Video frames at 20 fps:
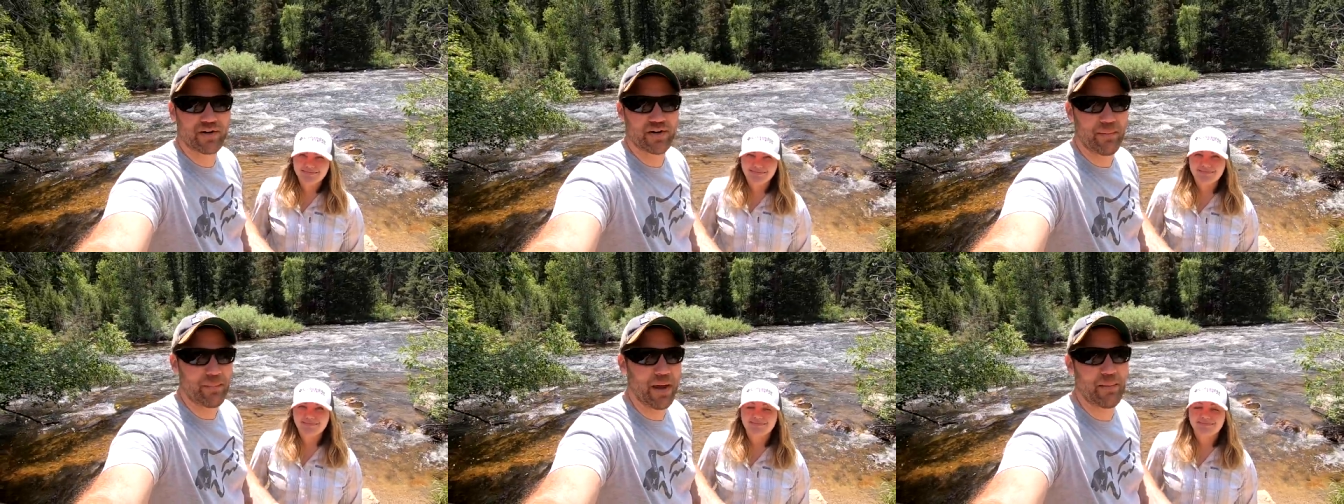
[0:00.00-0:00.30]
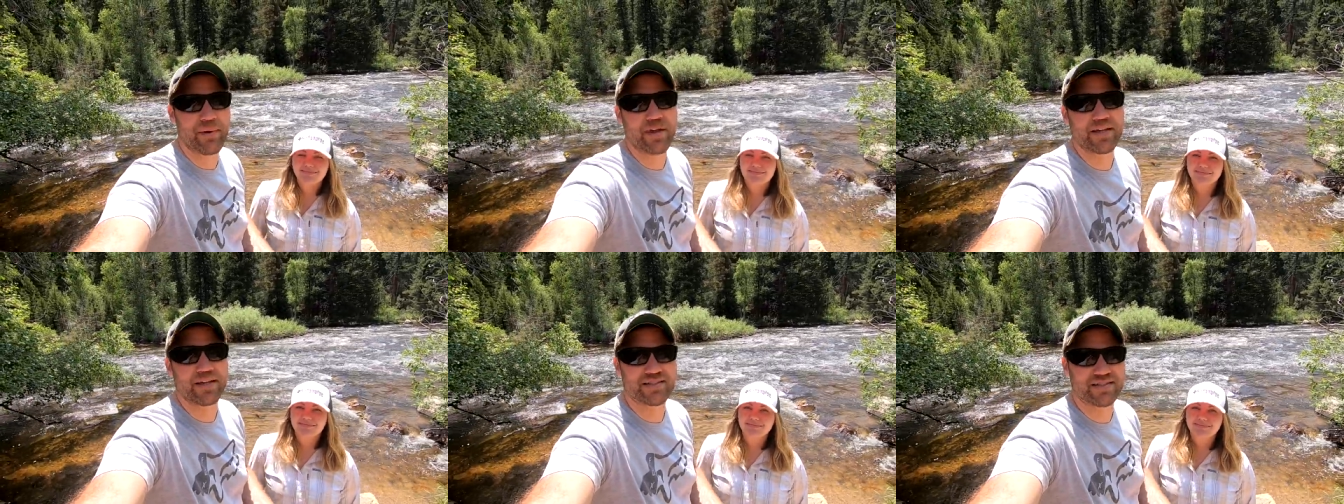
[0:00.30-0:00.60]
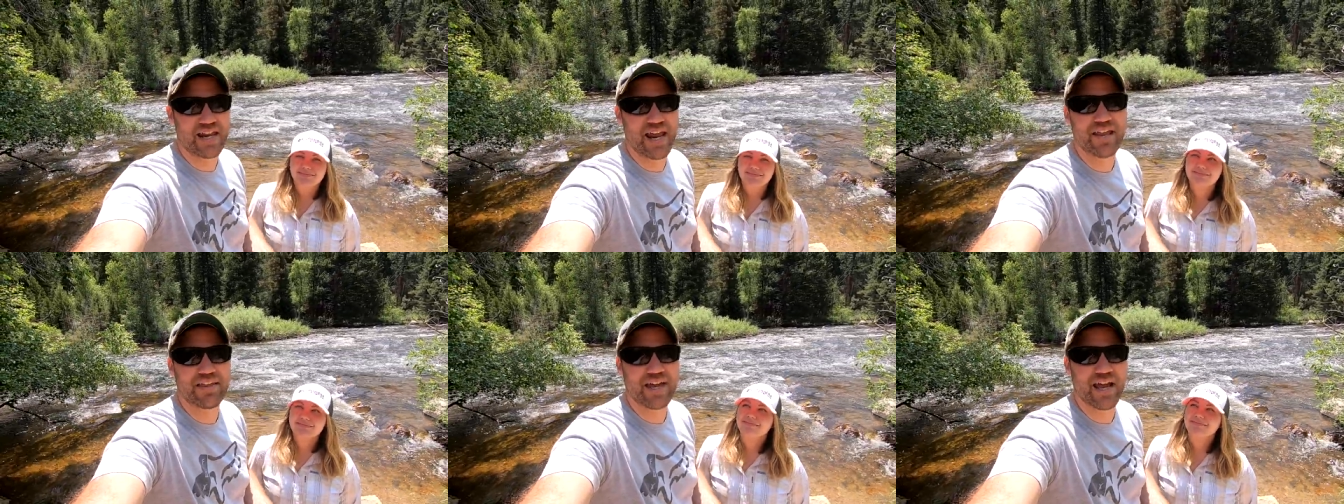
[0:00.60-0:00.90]
I might be
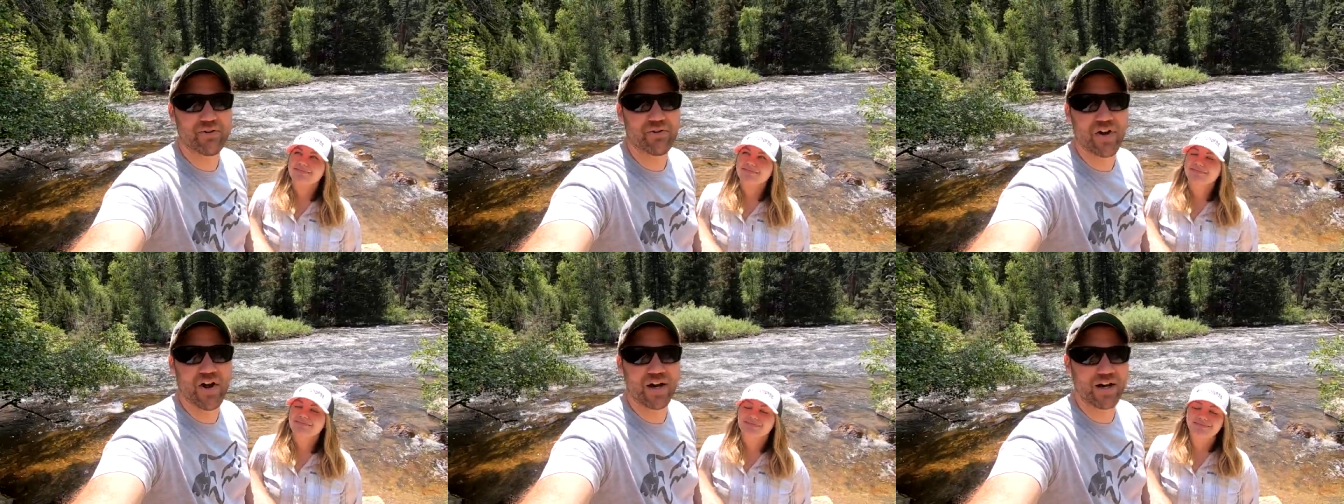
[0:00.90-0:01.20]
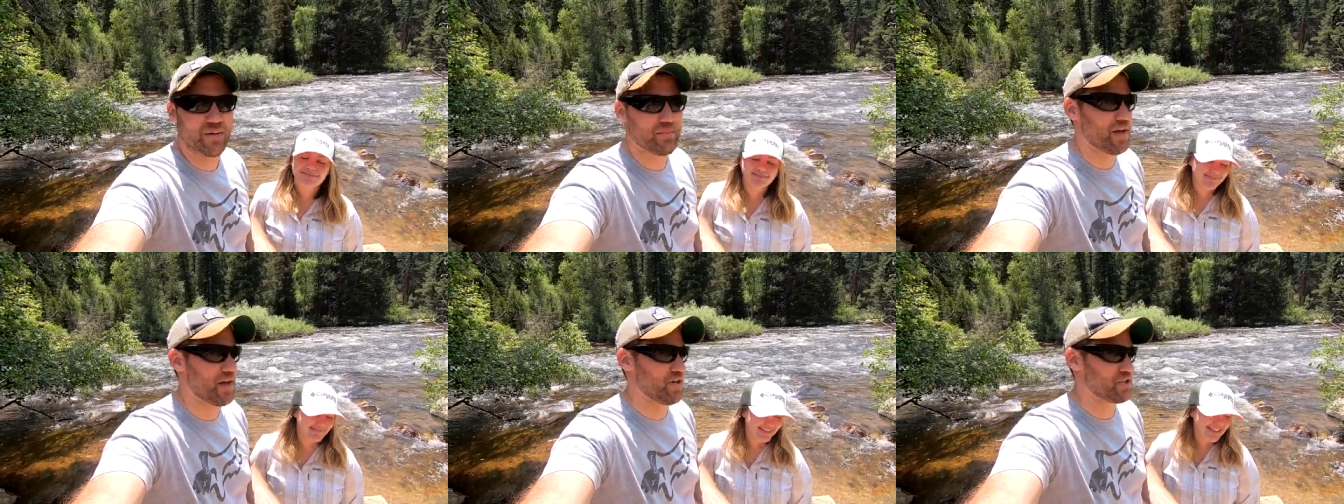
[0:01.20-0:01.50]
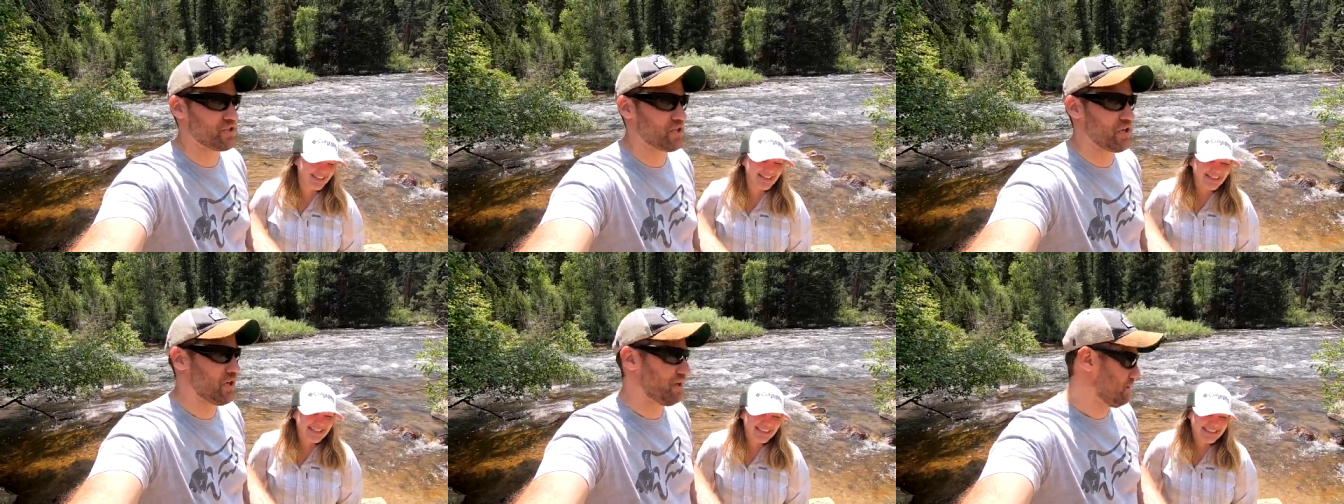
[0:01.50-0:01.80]
saying that wrong, I'm not
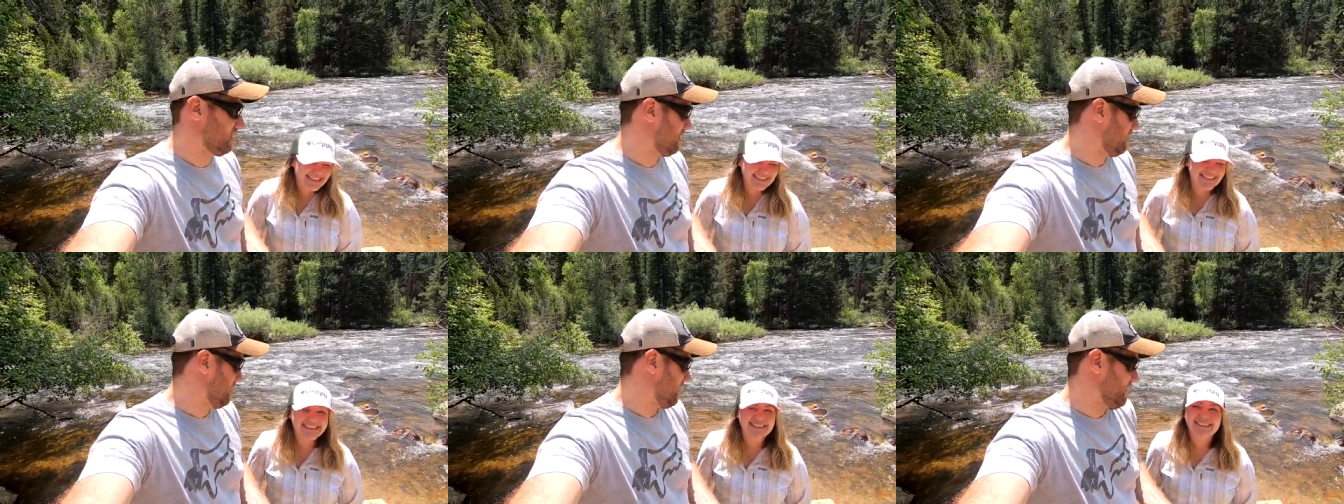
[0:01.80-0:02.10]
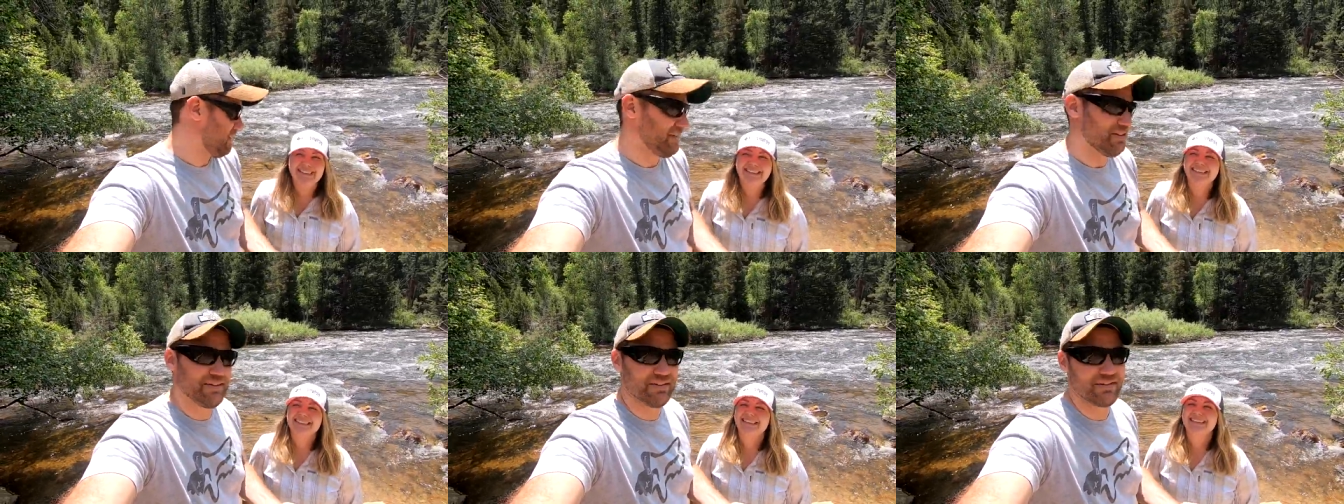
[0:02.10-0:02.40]
sure. I